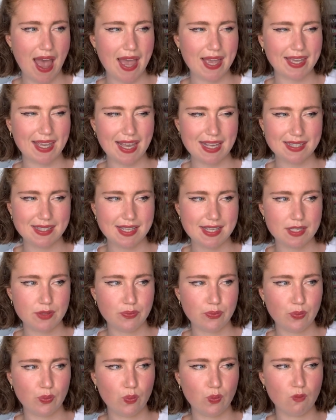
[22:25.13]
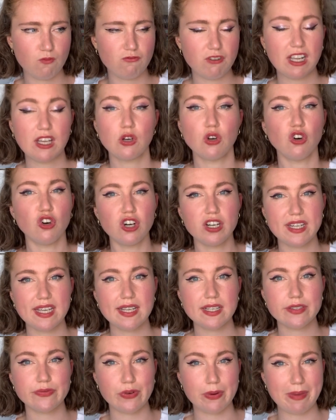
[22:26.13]
gets these
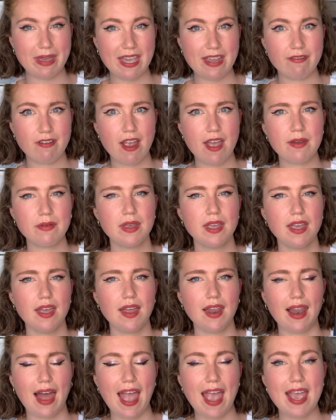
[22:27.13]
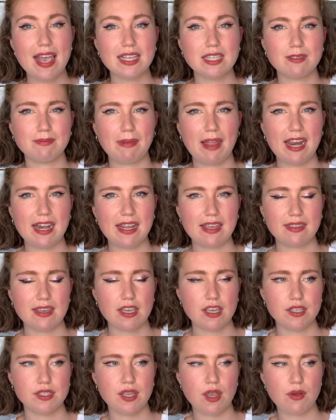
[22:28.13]
recordings from Hiro like explaining
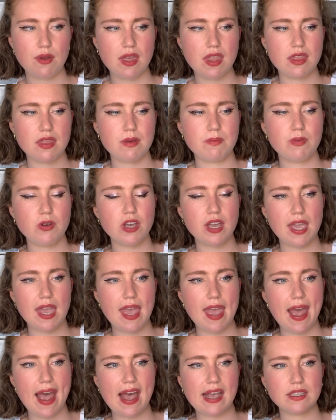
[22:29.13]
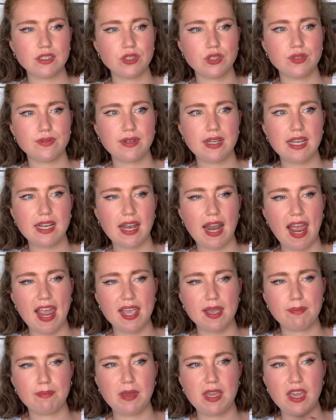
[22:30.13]
things so the book it has three
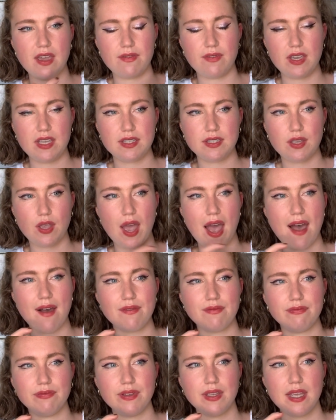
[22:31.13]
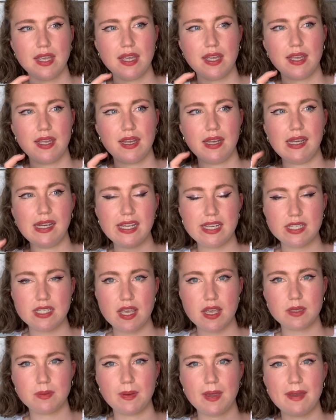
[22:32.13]
like POV. so you have
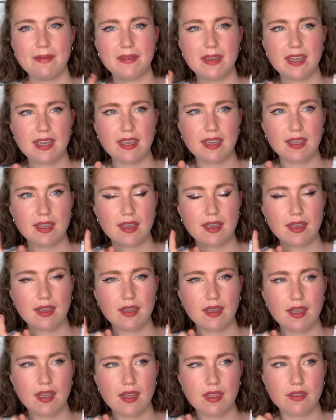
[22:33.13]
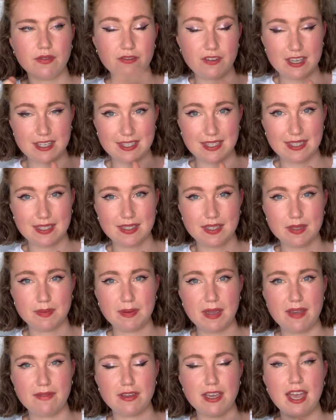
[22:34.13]
Lito's pov the First Sisters
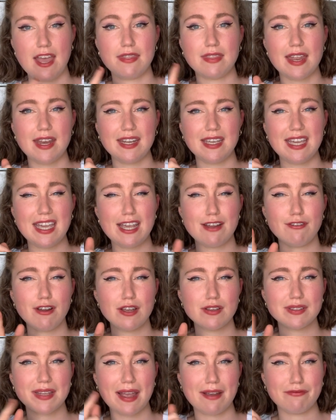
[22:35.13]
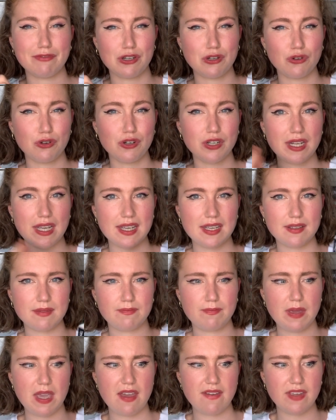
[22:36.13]
POV and then Heroes, like recording
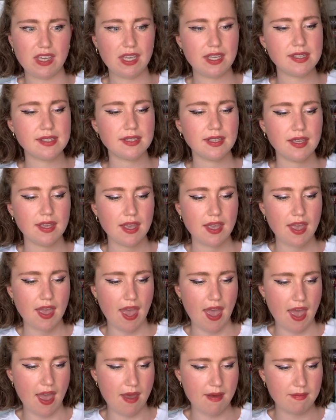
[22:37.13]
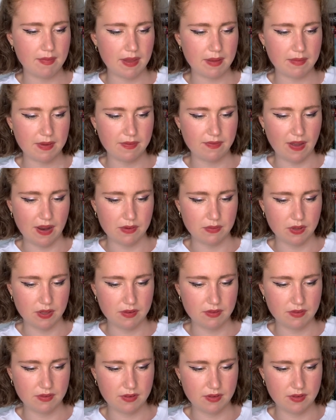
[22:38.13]
POVs. Um, let me find one.